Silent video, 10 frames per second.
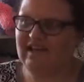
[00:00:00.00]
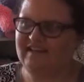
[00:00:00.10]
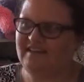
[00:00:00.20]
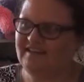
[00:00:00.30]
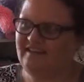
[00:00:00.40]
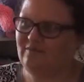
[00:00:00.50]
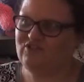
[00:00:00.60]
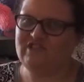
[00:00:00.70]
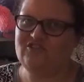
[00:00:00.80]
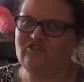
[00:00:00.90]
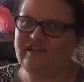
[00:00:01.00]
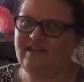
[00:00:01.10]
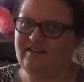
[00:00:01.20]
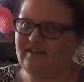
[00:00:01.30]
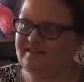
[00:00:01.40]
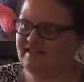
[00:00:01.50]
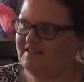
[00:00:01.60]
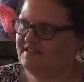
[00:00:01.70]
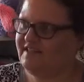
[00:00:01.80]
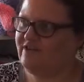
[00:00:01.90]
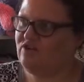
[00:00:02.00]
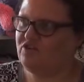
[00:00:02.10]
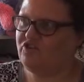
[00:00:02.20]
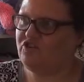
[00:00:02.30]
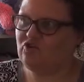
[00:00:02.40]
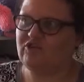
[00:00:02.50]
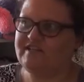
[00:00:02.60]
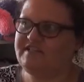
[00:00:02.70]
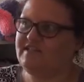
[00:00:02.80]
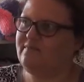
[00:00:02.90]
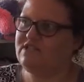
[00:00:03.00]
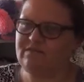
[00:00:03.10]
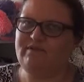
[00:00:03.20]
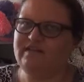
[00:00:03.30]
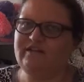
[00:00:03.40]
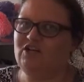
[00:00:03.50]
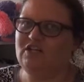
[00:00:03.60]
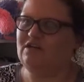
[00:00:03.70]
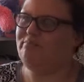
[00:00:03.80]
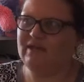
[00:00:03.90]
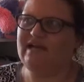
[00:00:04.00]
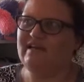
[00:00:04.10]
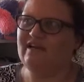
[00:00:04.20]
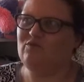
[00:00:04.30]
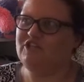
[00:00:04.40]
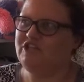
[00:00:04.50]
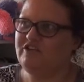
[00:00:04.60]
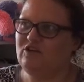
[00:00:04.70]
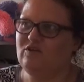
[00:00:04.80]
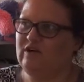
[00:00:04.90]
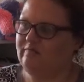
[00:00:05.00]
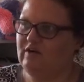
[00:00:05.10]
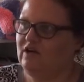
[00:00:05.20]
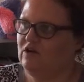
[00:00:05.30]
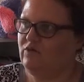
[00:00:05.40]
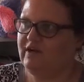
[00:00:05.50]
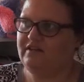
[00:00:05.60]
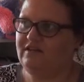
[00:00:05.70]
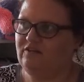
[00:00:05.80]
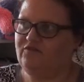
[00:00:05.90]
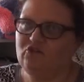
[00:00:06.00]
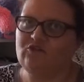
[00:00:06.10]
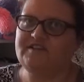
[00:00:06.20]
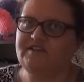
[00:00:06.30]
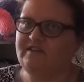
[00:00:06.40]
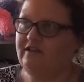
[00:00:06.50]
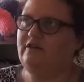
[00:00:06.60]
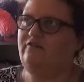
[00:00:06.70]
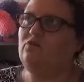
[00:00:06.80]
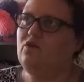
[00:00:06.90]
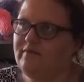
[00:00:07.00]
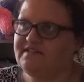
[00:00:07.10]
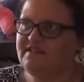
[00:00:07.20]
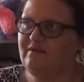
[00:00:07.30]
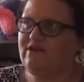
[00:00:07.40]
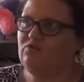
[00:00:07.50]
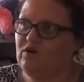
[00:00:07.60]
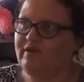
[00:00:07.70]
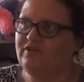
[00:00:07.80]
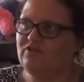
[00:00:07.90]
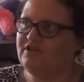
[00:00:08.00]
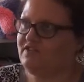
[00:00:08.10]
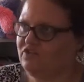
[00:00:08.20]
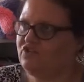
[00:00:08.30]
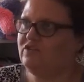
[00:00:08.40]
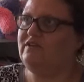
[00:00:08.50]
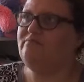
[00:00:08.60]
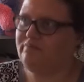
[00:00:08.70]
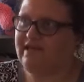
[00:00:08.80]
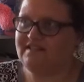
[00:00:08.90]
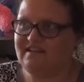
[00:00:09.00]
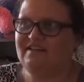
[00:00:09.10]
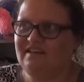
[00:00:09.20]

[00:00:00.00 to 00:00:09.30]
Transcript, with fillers: I think the most intriguing thing is that this character Doris seems to be in on the betting, which, you know, when, when I think of Doris, I think of a woman's name and a woman who doesn't usually bet